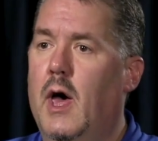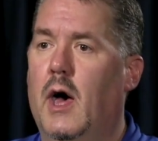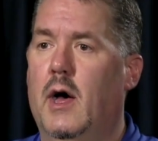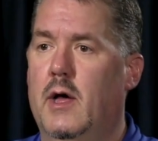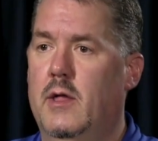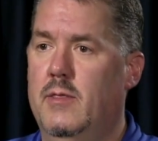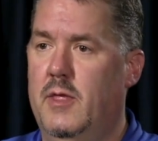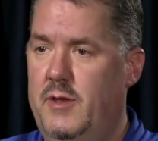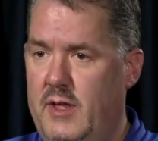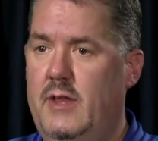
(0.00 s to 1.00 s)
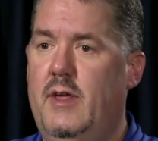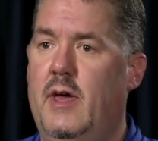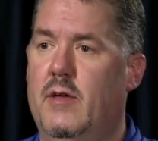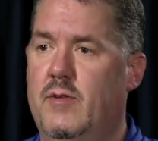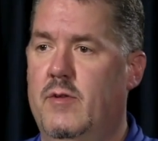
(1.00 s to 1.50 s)
The
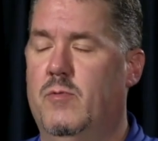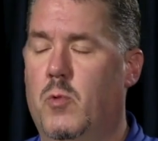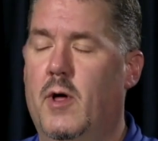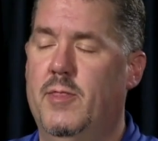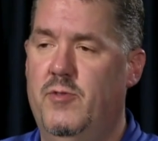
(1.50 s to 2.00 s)
details is what